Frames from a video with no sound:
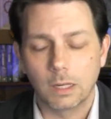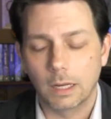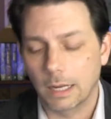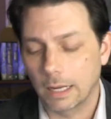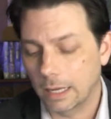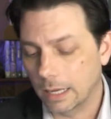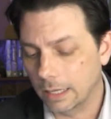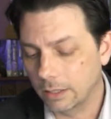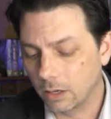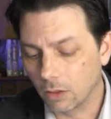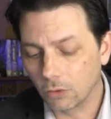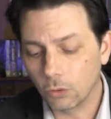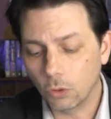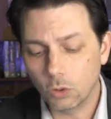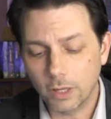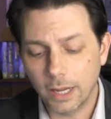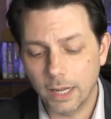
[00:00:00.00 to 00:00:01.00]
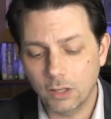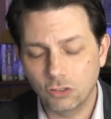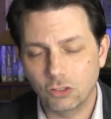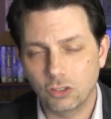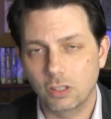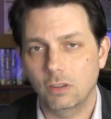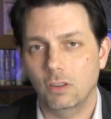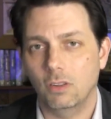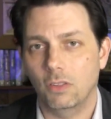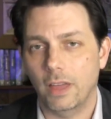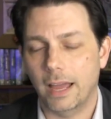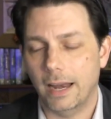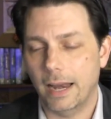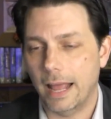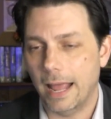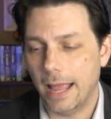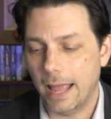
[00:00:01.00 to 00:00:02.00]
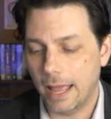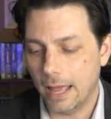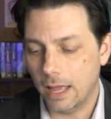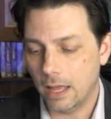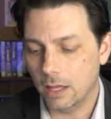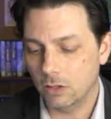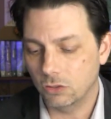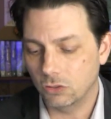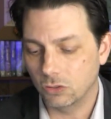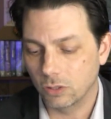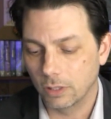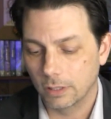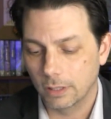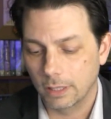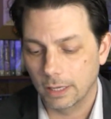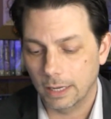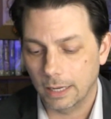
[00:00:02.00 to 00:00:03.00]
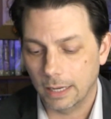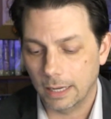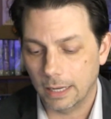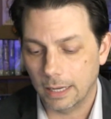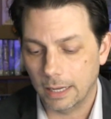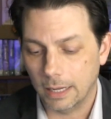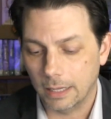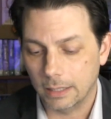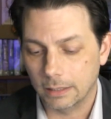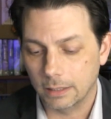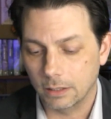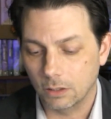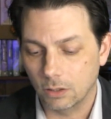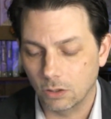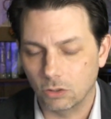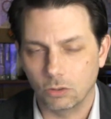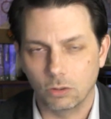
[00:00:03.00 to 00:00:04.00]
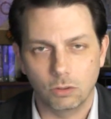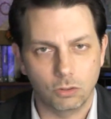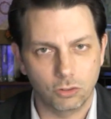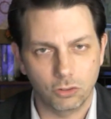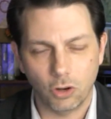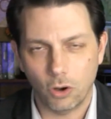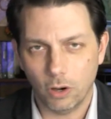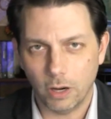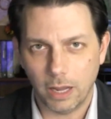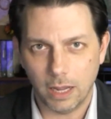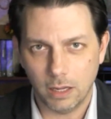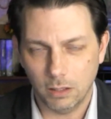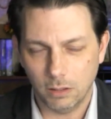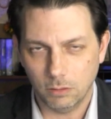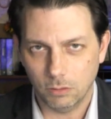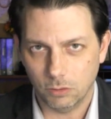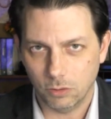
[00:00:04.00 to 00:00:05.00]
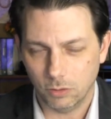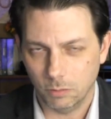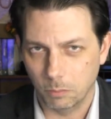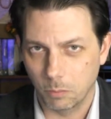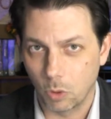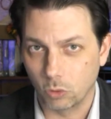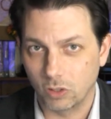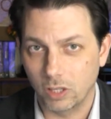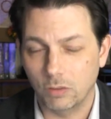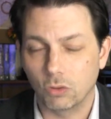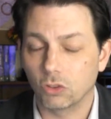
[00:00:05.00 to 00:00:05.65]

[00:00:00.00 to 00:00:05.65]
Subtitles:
another location that has the Stargate motif.